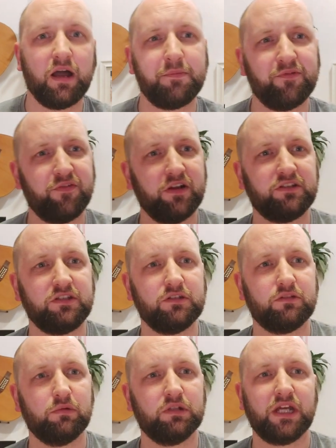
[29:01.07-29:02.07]
I prefer to
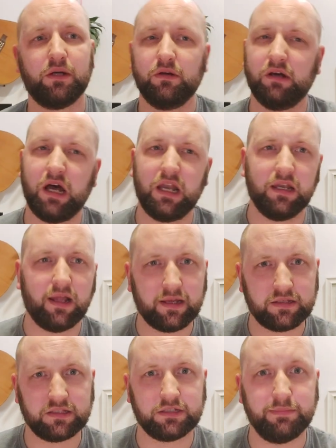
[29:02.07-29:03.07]
use the one hour. I
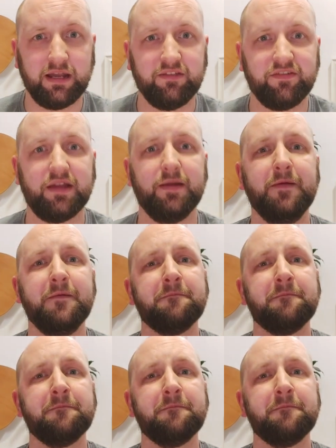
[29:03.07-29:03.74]
like the smell of it.